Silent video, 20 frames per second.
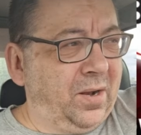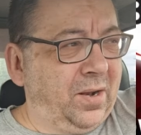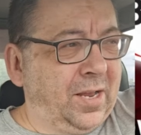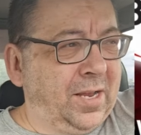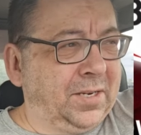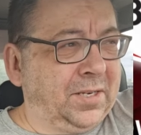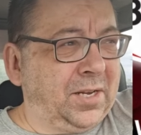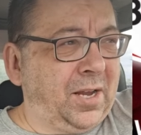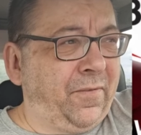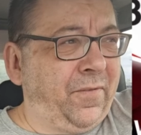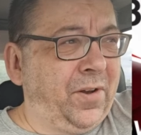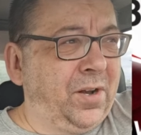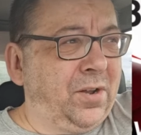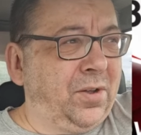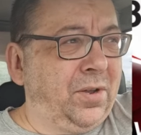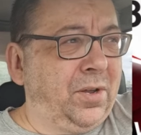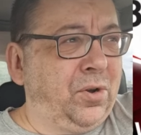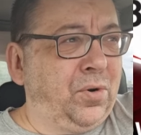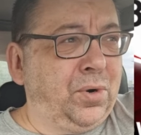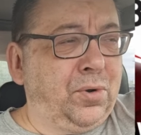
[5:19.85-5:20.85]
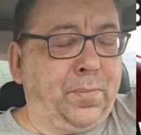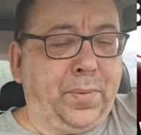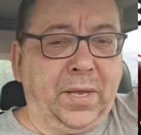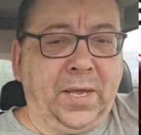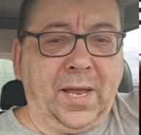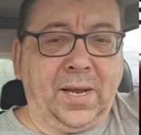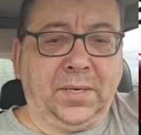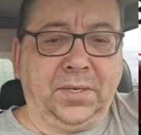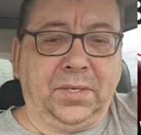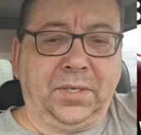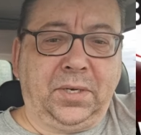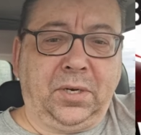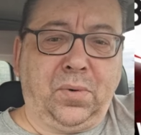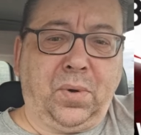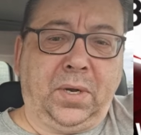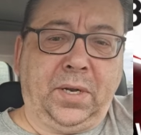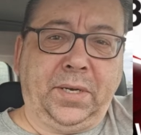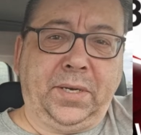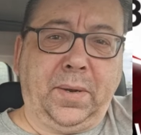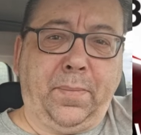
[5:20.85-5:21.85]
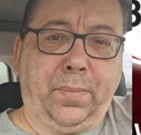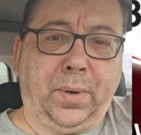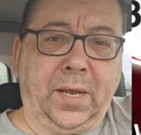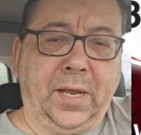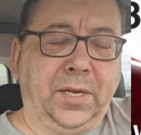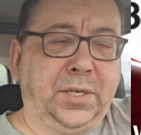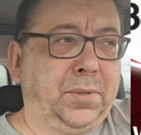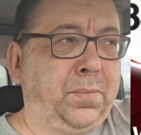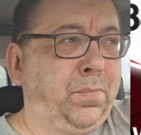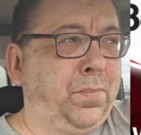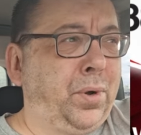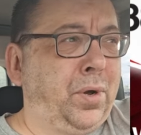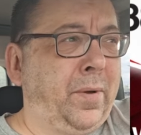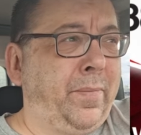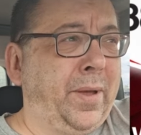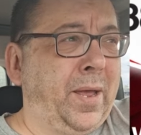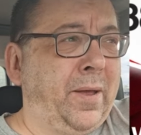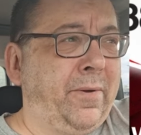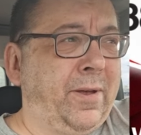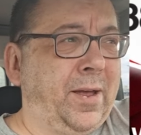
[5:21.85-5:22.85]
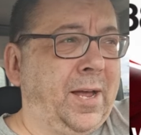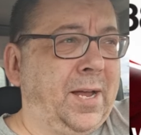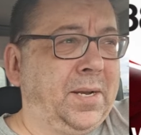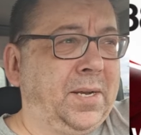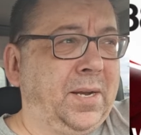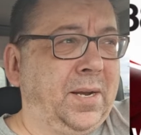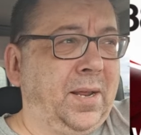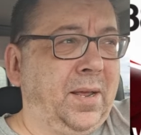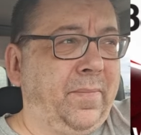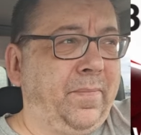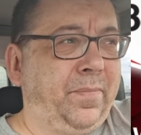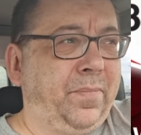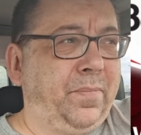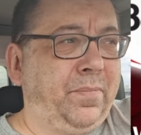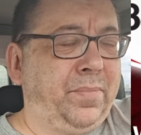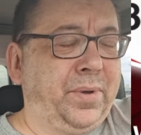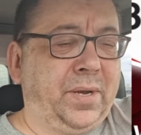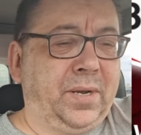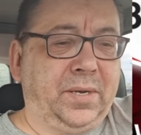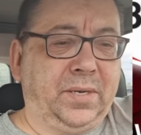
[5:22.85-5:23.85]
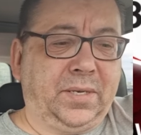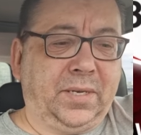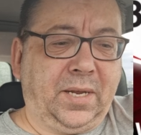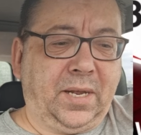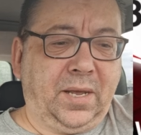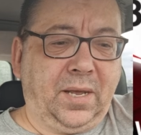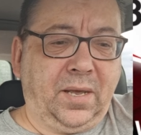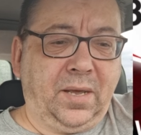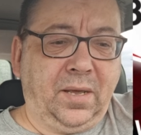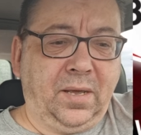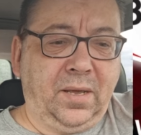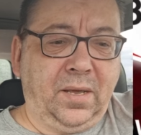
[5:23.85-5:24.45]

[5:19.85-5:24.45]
Like I say, if you know you're going up against quality players, put a bit of art in it. But